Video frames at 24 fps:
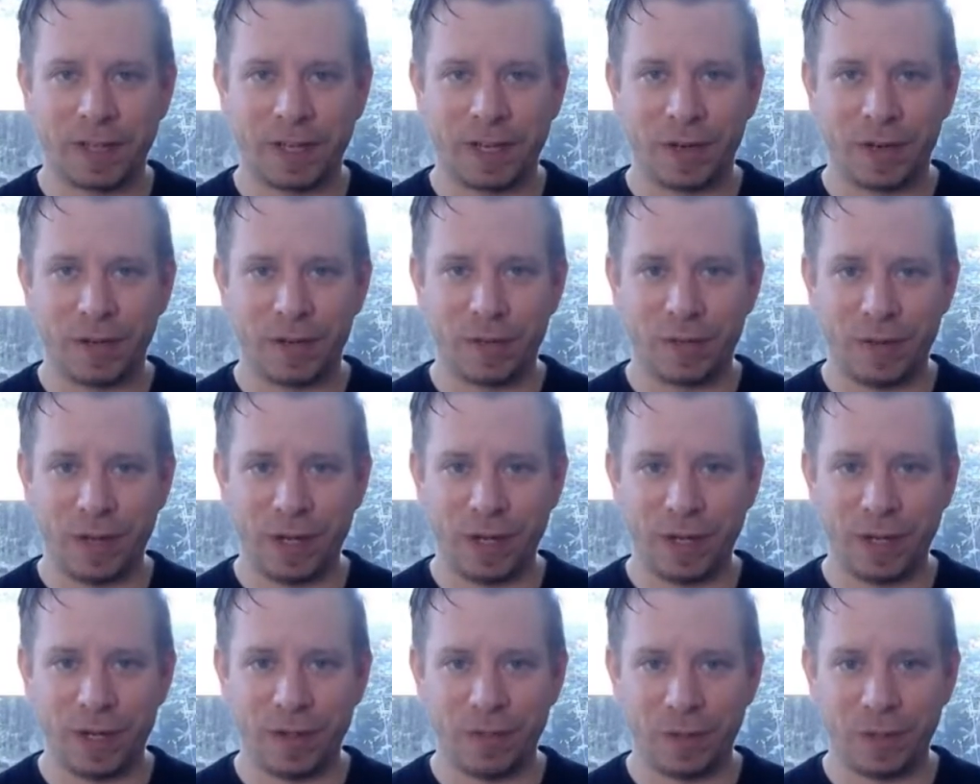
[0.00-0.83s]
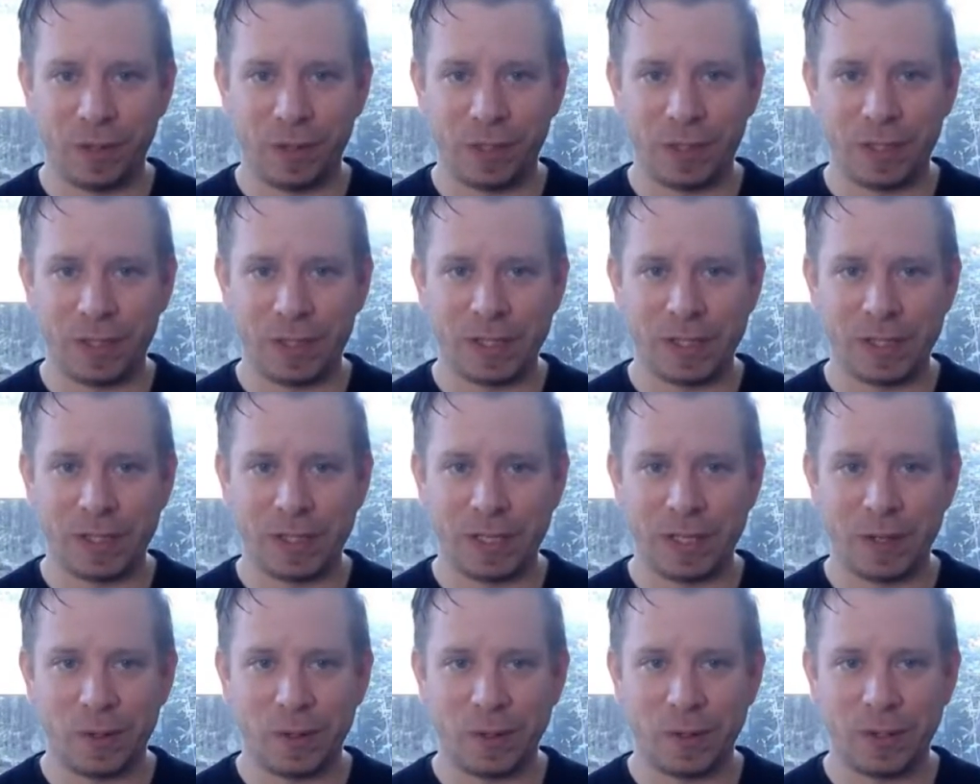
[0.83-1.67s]
and feel if you can
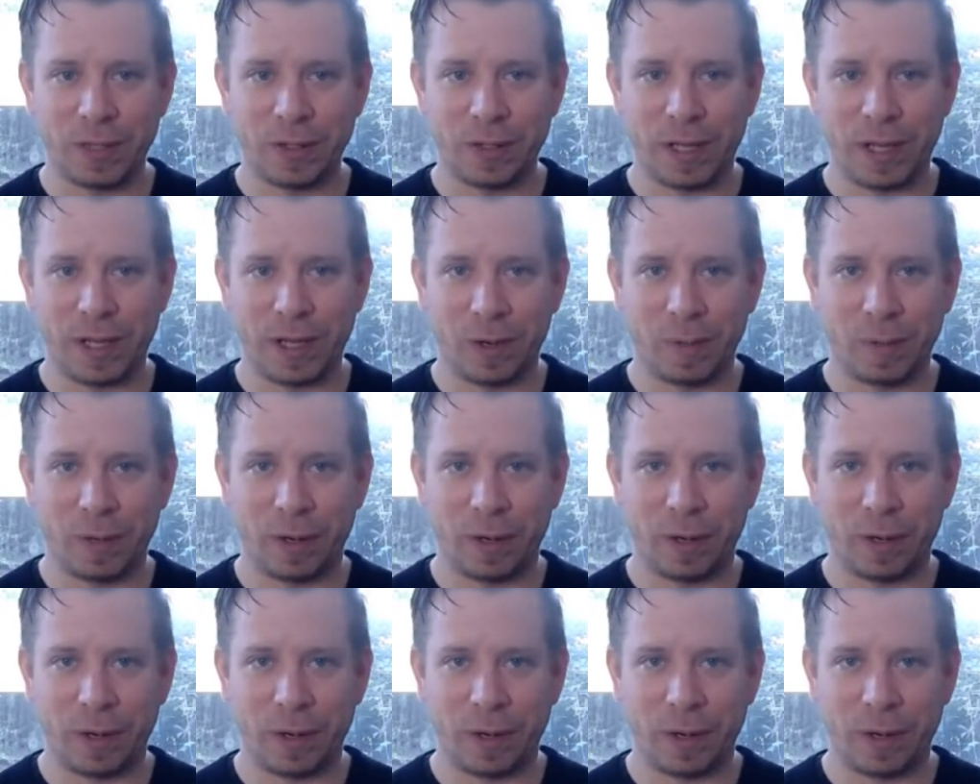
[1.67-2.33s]
tilt the tailbone